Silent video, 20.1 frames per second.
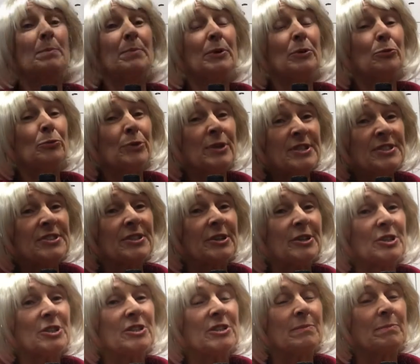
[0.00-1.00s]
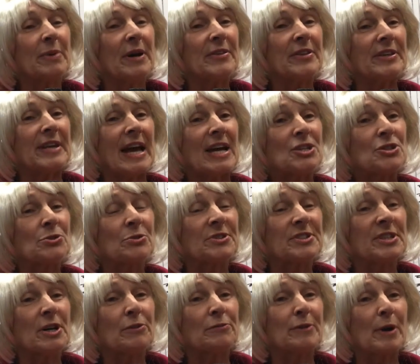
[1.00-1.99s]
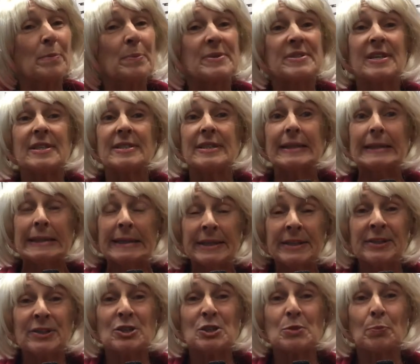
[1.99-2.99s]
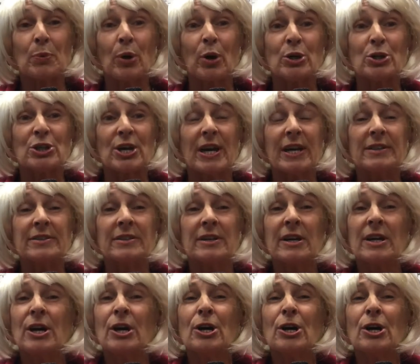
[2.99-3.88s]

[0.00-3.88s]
But research by the National Self-Represented Litigants Project